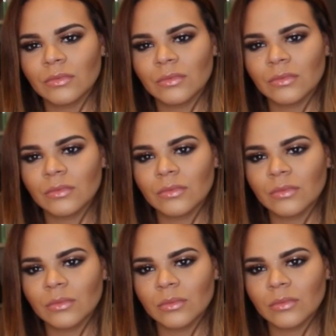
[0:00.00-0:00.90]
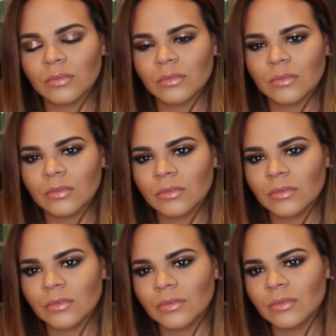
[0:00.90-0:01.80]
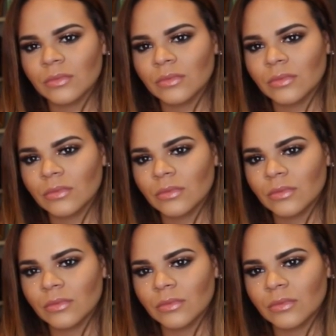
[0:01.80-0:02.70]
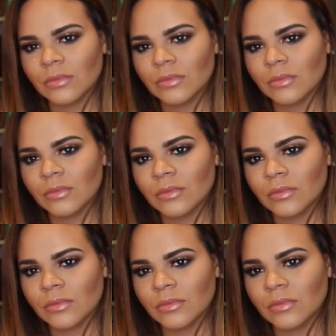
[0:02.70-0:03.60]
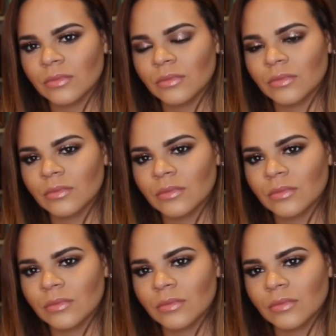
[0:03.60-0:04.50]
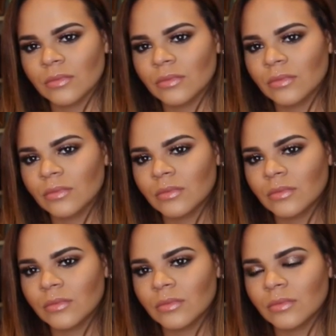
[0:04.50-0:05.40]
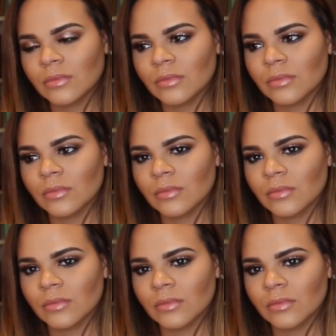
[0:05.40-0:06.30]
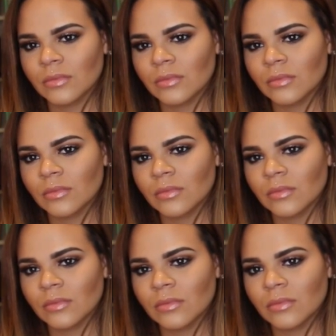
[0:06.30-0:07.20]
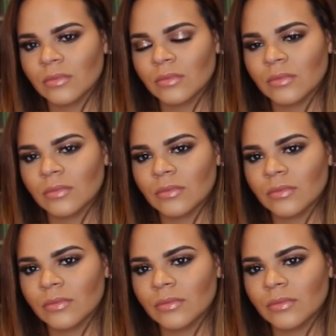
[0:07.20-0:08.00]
(silent)